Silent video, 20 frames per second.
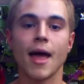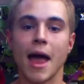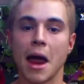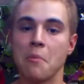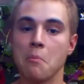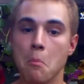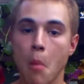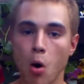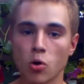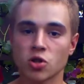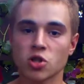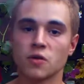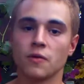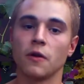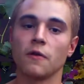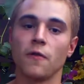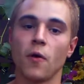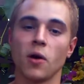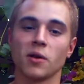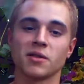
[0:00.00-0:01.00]
and most of
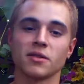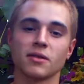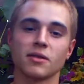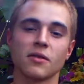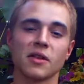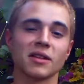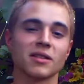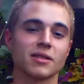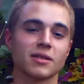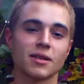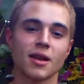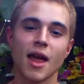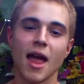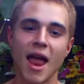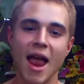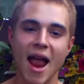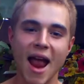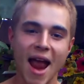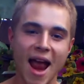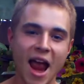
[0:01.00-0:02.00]
it falls into this,
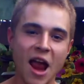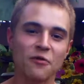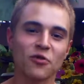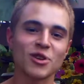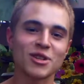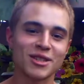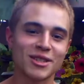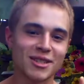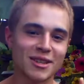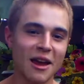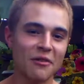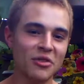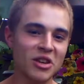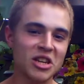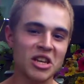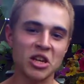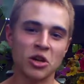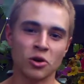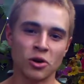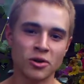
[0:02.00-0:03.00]
every
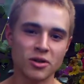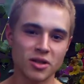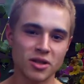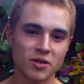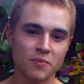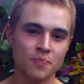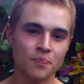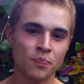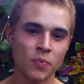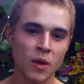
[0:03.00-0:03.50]
7 years,